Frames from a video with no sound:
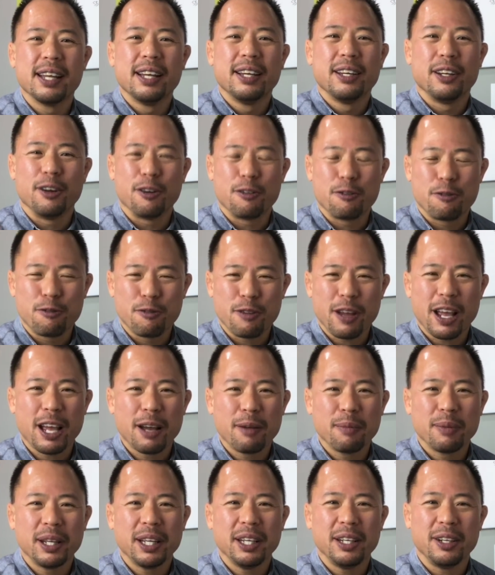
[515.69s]
your
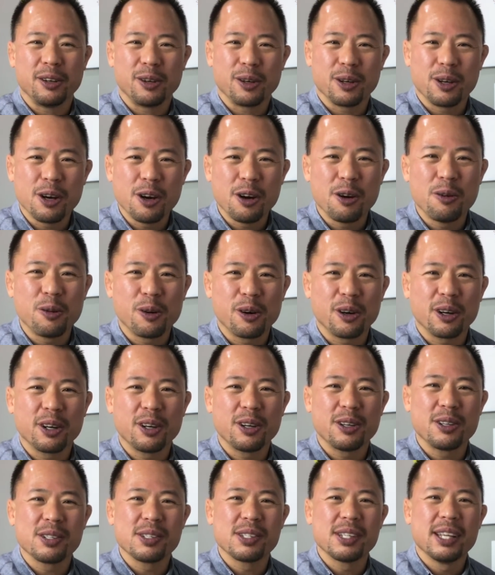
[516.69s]
family, your
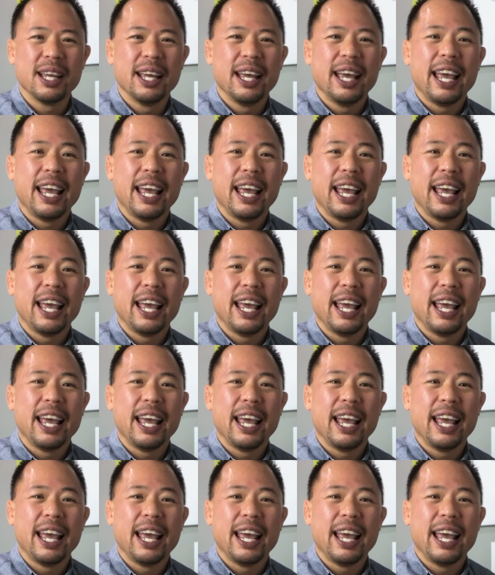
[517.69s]
coworkers.